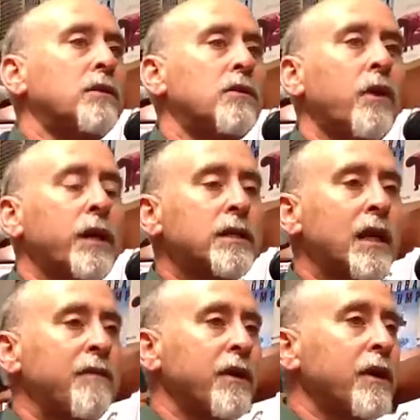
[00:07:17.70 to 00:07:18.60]
trying to
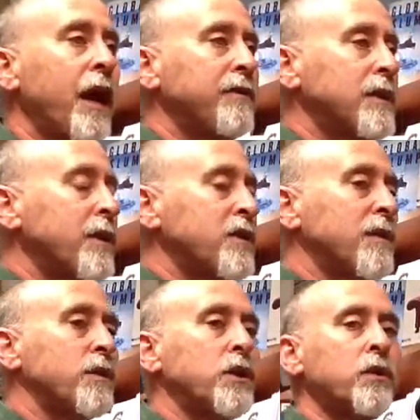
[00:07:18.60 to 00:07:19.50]
save their lives and those of
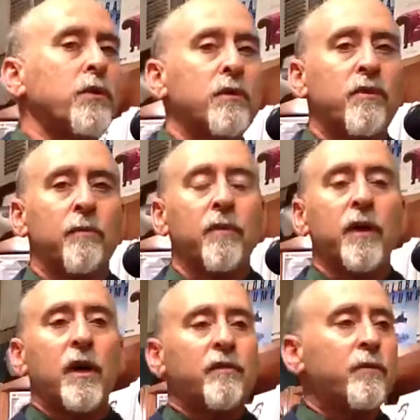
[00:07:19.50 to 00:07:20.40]
their children from
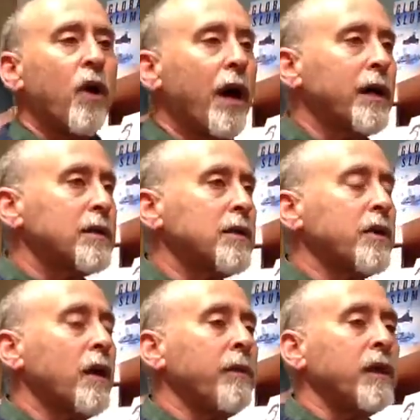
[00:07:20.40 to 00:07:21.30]
rockets that are
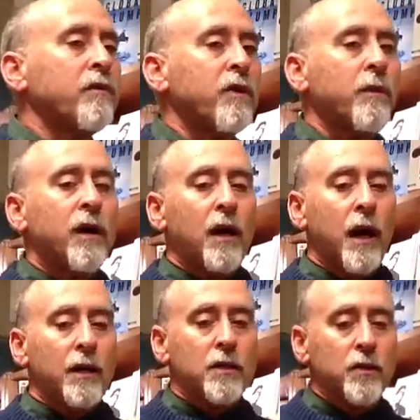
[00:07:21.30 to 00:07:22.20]
coming in from a
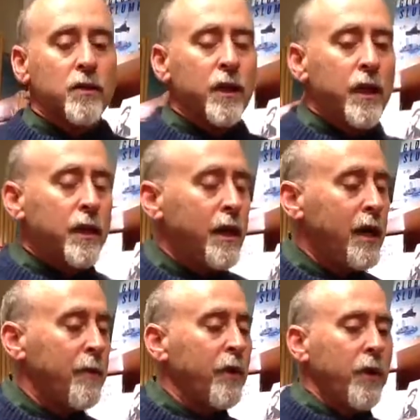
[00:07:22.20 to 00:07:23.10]
hostile
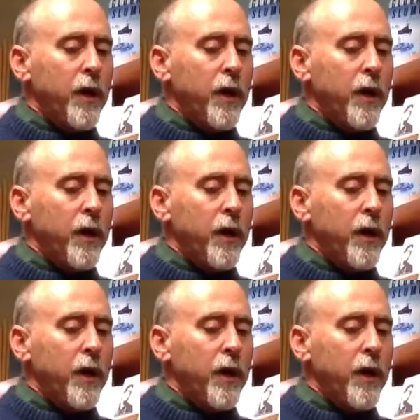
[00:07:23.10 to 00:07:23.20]
neighbor.